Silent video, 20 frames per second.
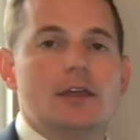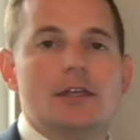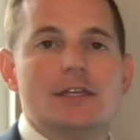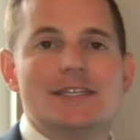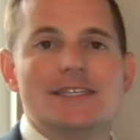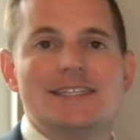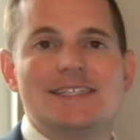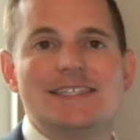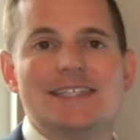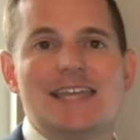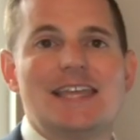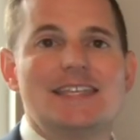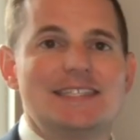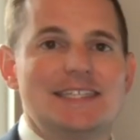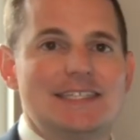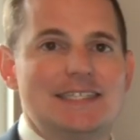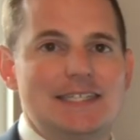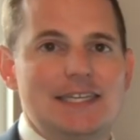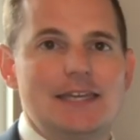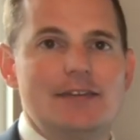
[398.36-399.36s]

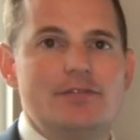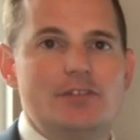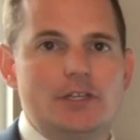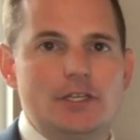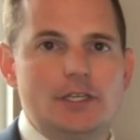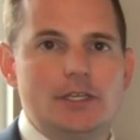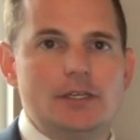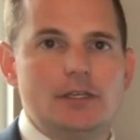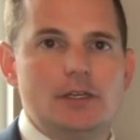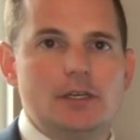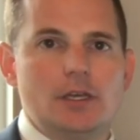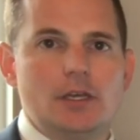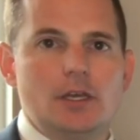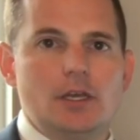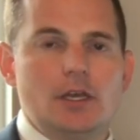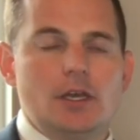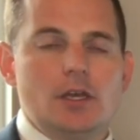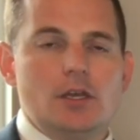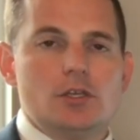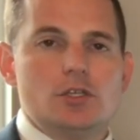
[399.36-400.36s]
sensitivity.
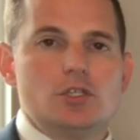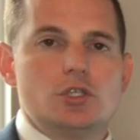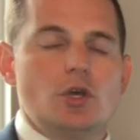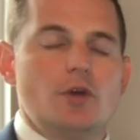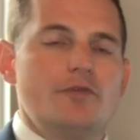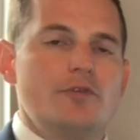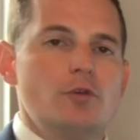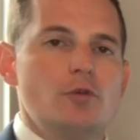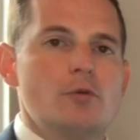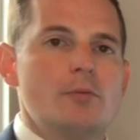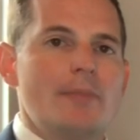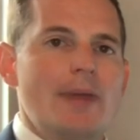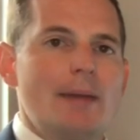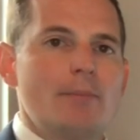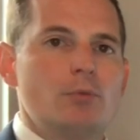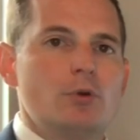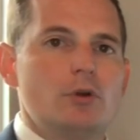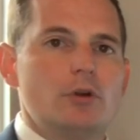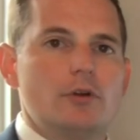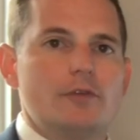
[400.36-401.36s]
So if you
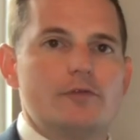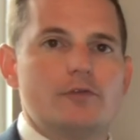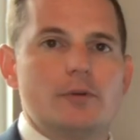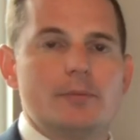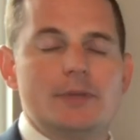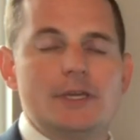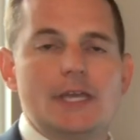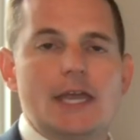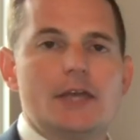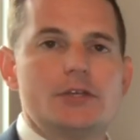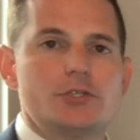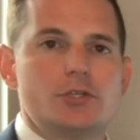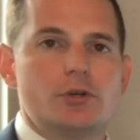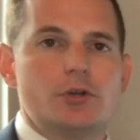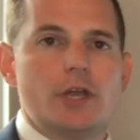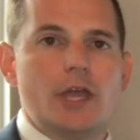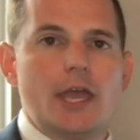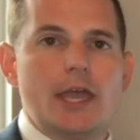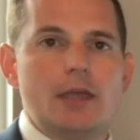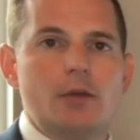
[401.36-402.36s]
remember from
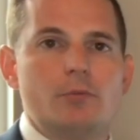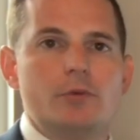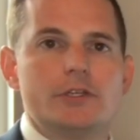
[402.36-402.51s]
yesterday,